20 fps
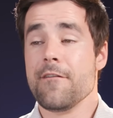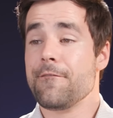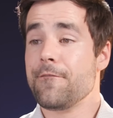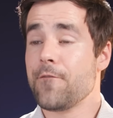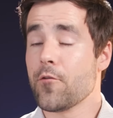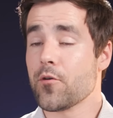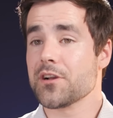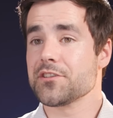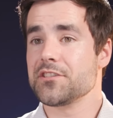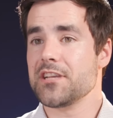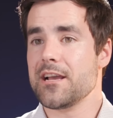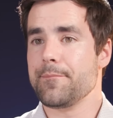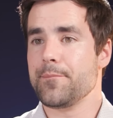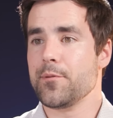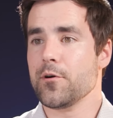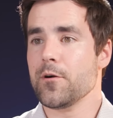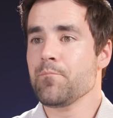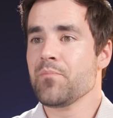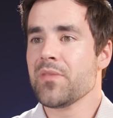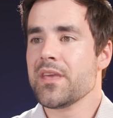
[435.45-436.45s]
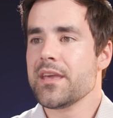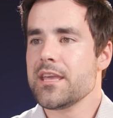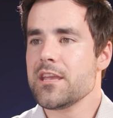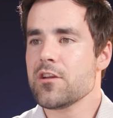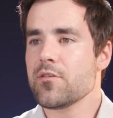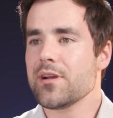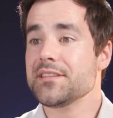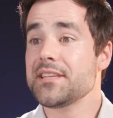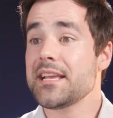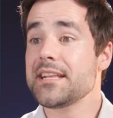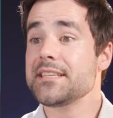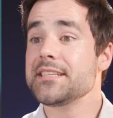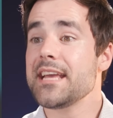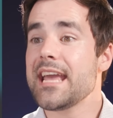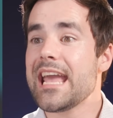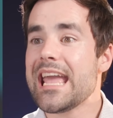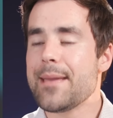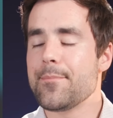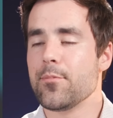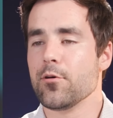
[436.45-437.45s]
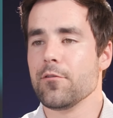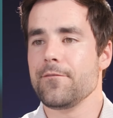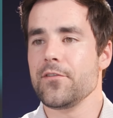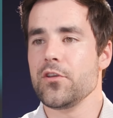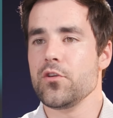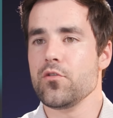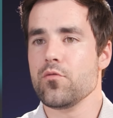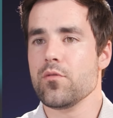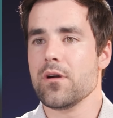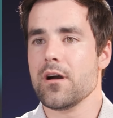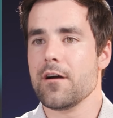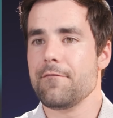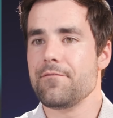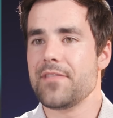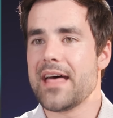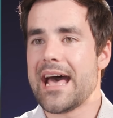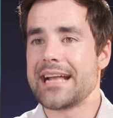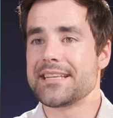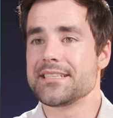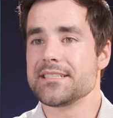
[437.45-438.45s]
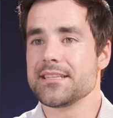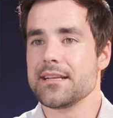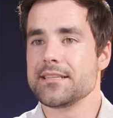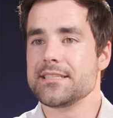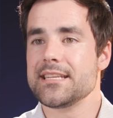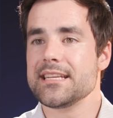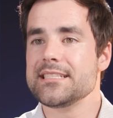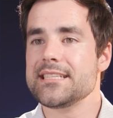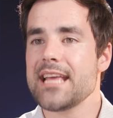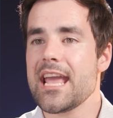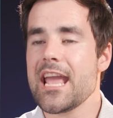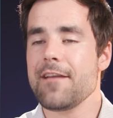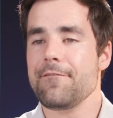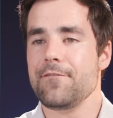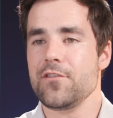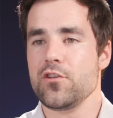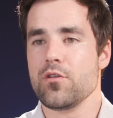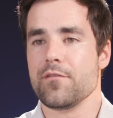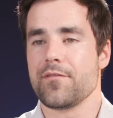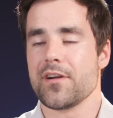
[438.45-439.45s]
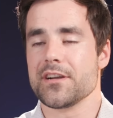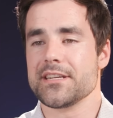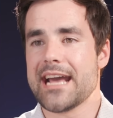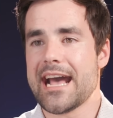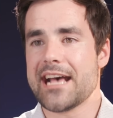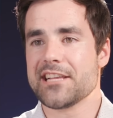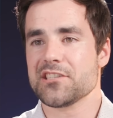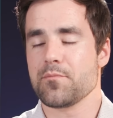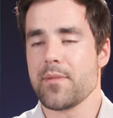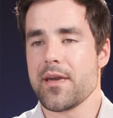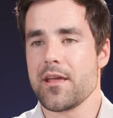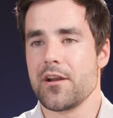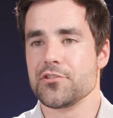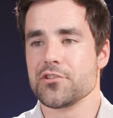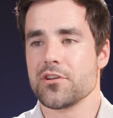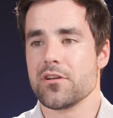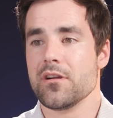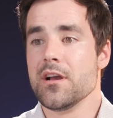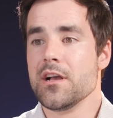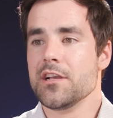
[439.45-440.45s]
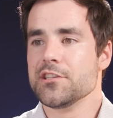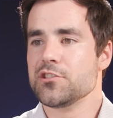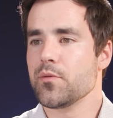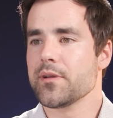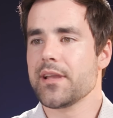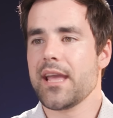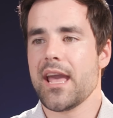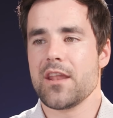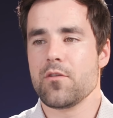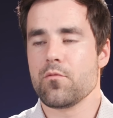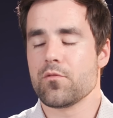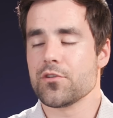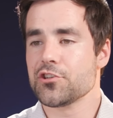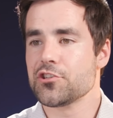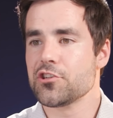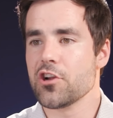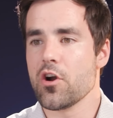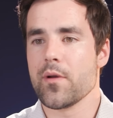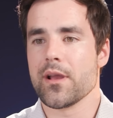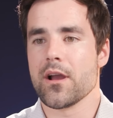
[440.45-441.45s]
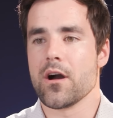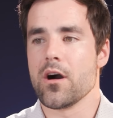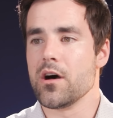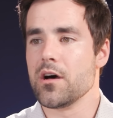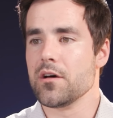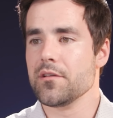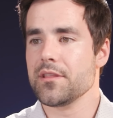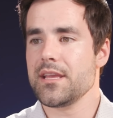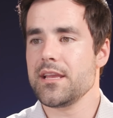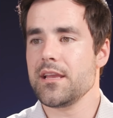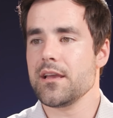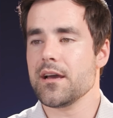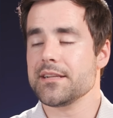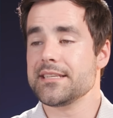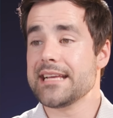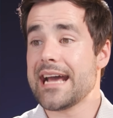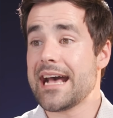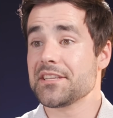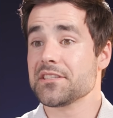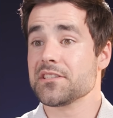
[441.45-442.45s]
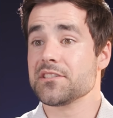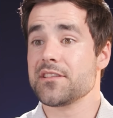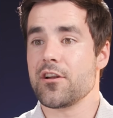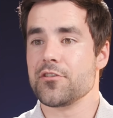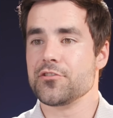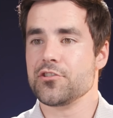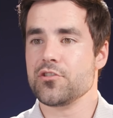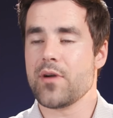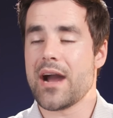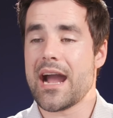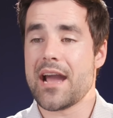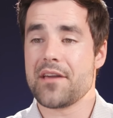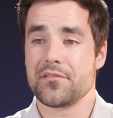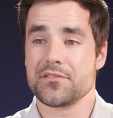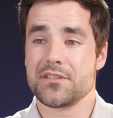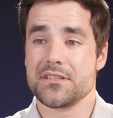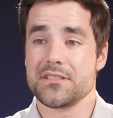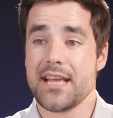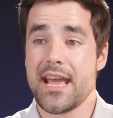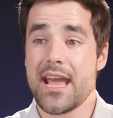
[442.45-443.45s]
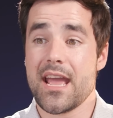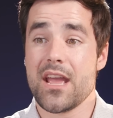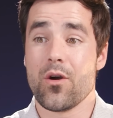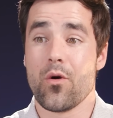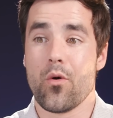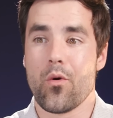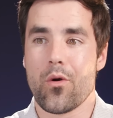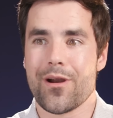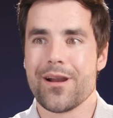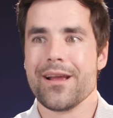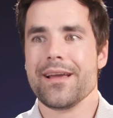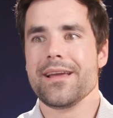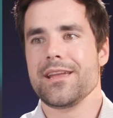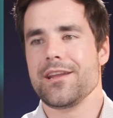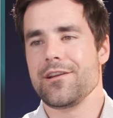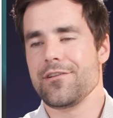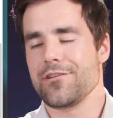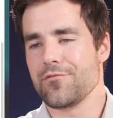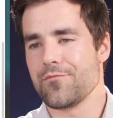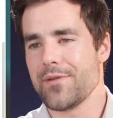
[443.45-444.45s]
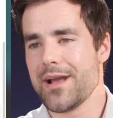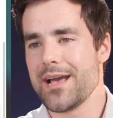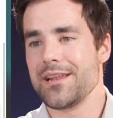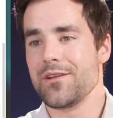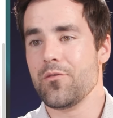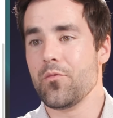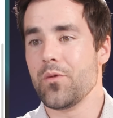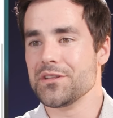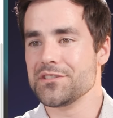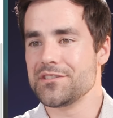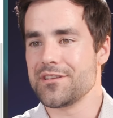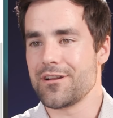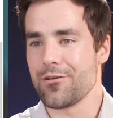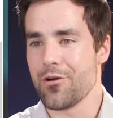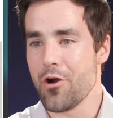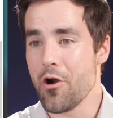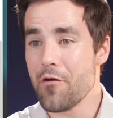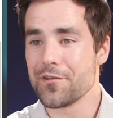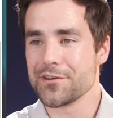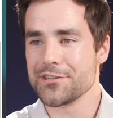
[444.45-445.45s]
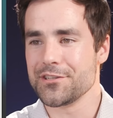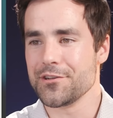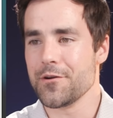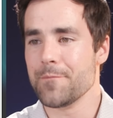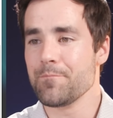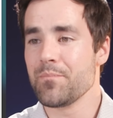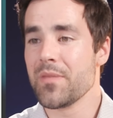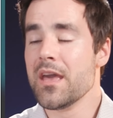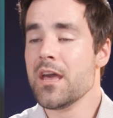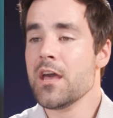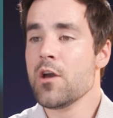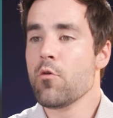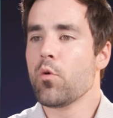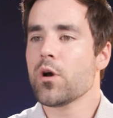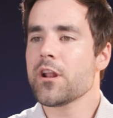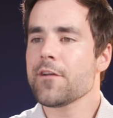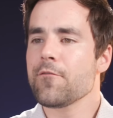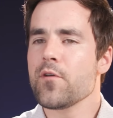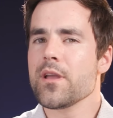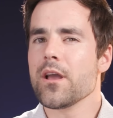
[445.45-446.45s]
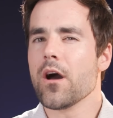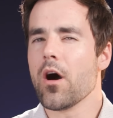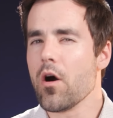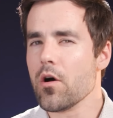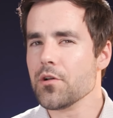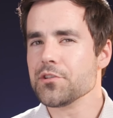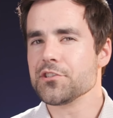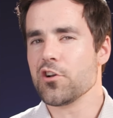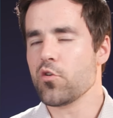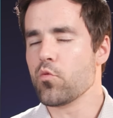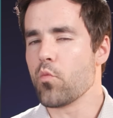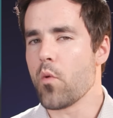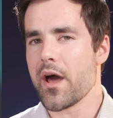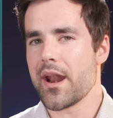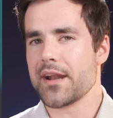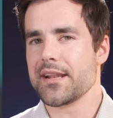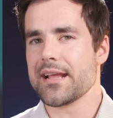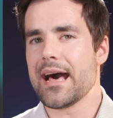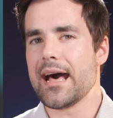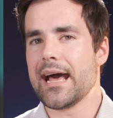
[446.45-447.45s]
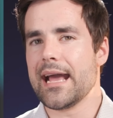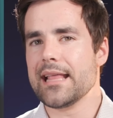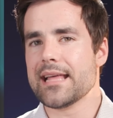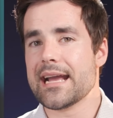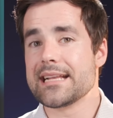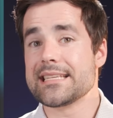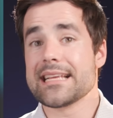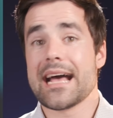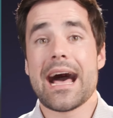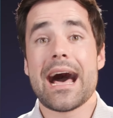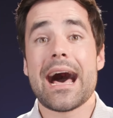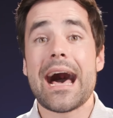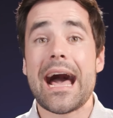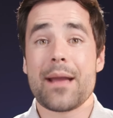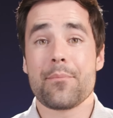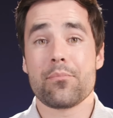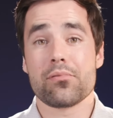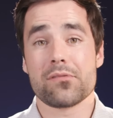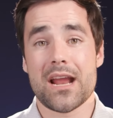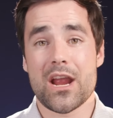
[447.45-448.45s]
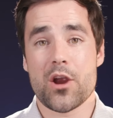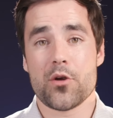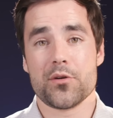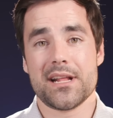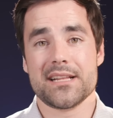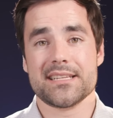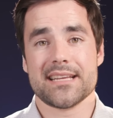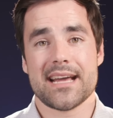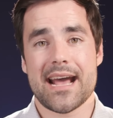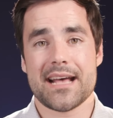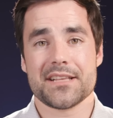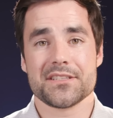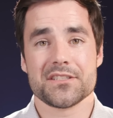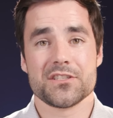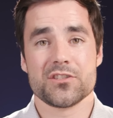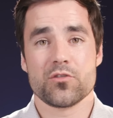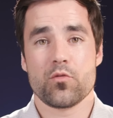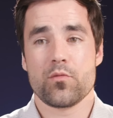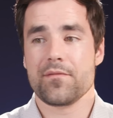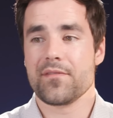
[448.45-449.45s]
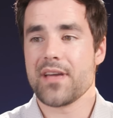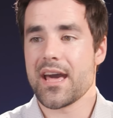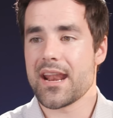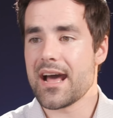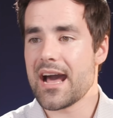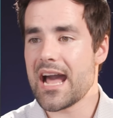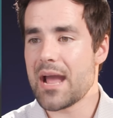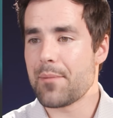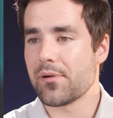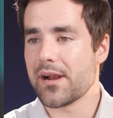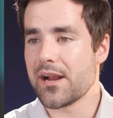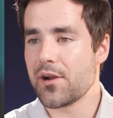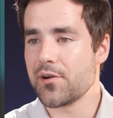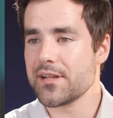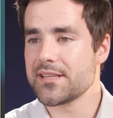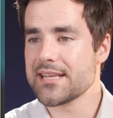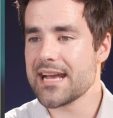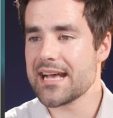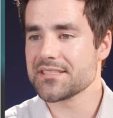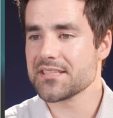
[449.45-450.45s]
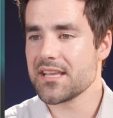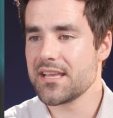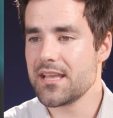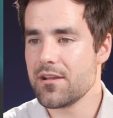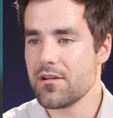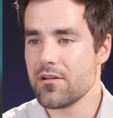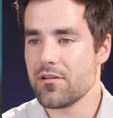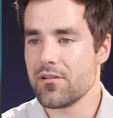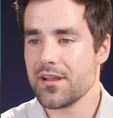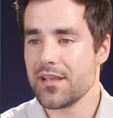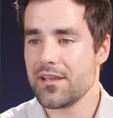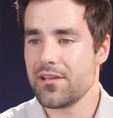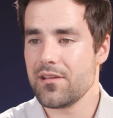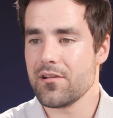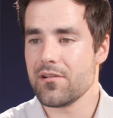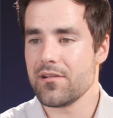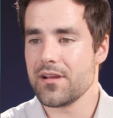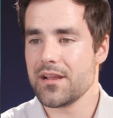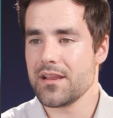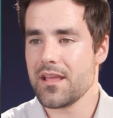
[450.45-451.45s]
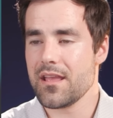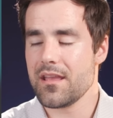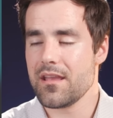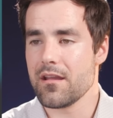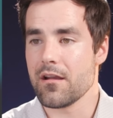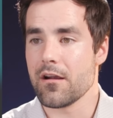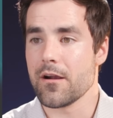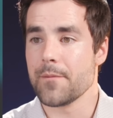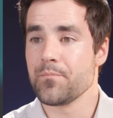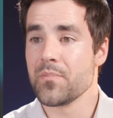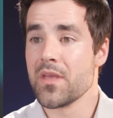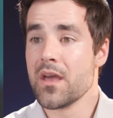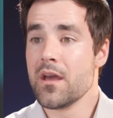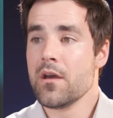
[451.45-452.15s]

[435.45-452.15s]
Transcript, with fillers: For example, here is a table view of that today view of our task manager. So again, we're showing all the uh, tasks that are due either today or here in red, ones that are overdue. What if we also wanted to highlight high priority tasks? We've got a high priority task here, here, and here.